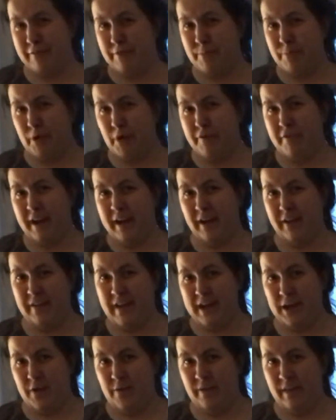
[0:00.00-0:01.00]
profile
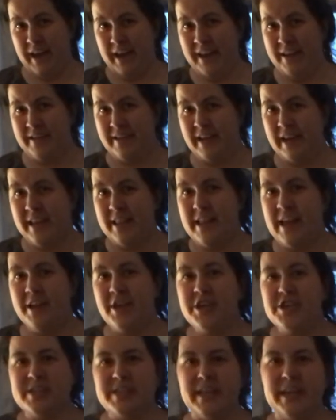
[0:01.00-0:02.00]
that you like, then
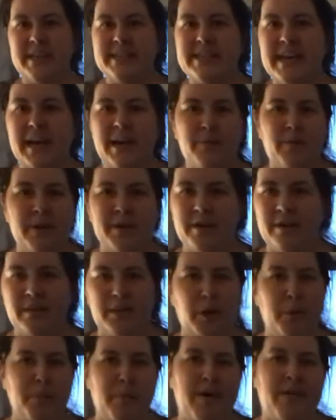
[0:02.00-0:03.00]
you're just gonna take one of your
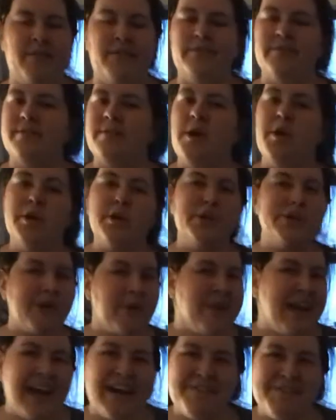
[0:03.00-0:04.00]
little bottles. You
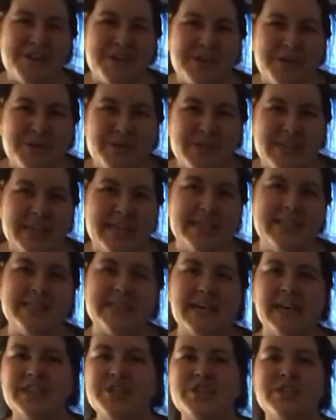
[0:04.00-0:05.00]
don't have to use these.
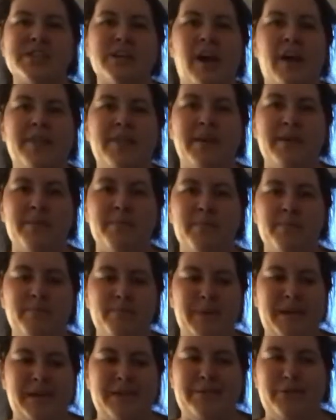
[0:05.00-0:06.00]
I just got them
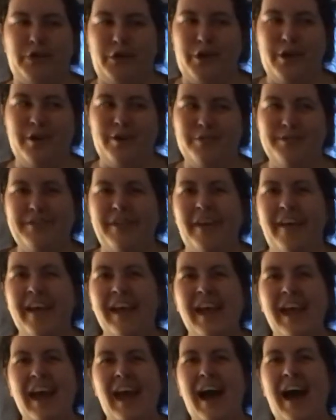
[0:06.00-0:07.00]
because they're cute.
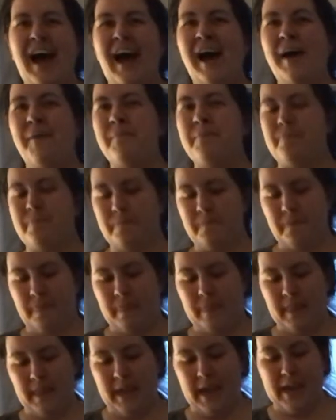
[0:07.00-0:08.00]
And
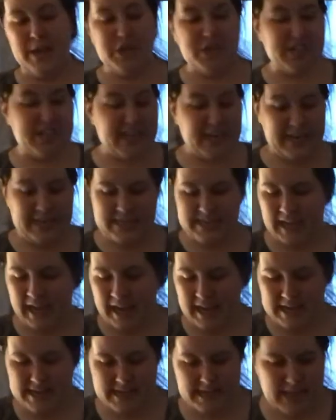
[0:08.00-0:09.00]
you're just gonna
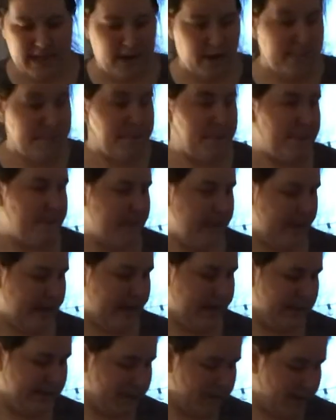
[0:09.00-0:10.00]
decant in there. So